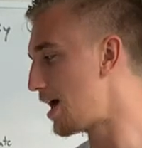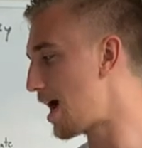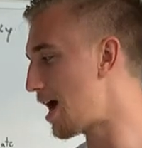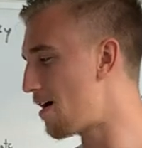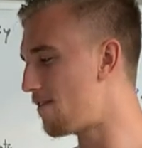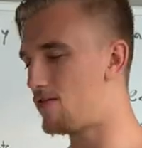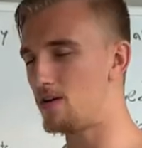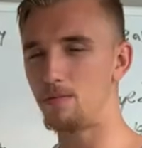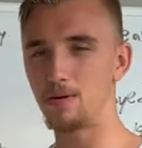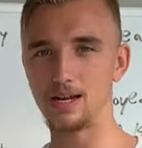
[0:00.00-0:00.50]

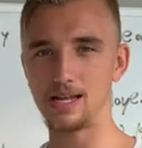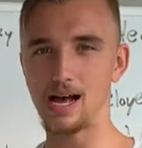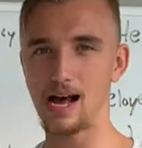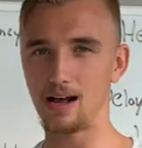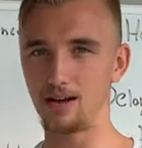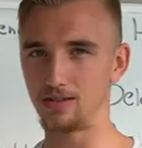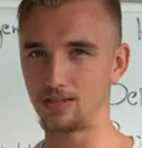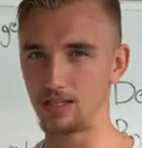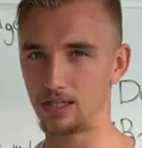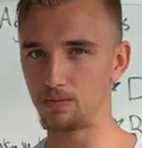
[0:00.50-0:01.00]
Everybody
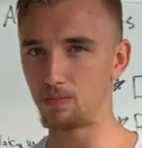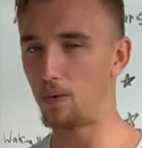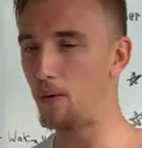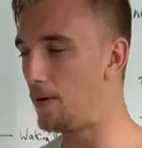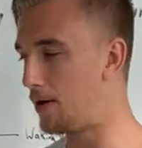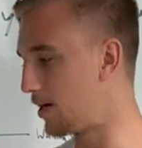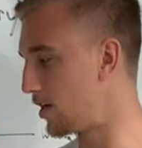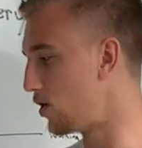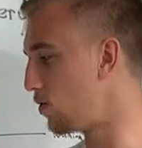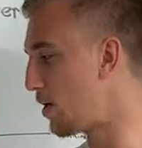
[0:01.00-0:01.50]
has this
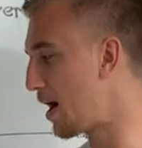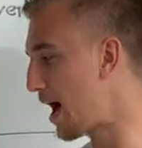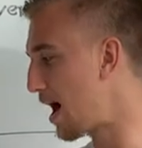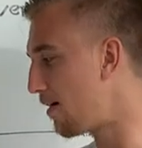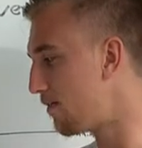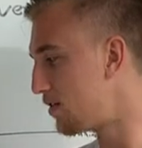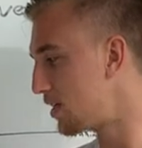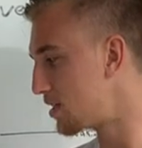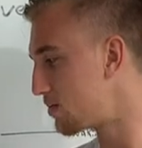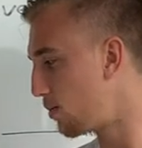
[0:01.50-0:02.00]
point. You
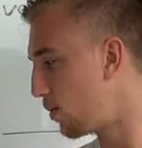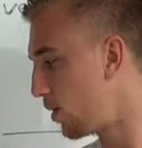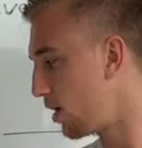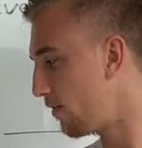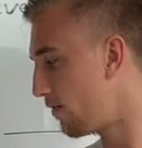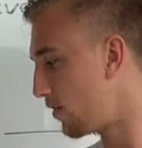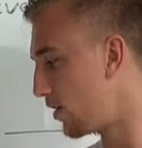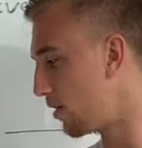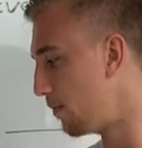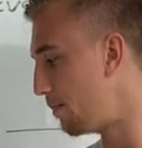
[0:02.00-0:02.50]
have this
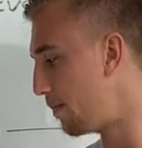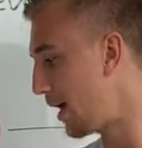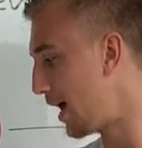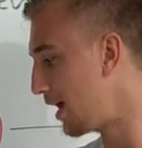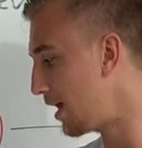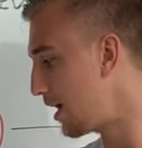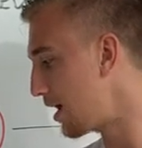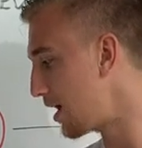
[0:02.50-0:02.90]
point for your bank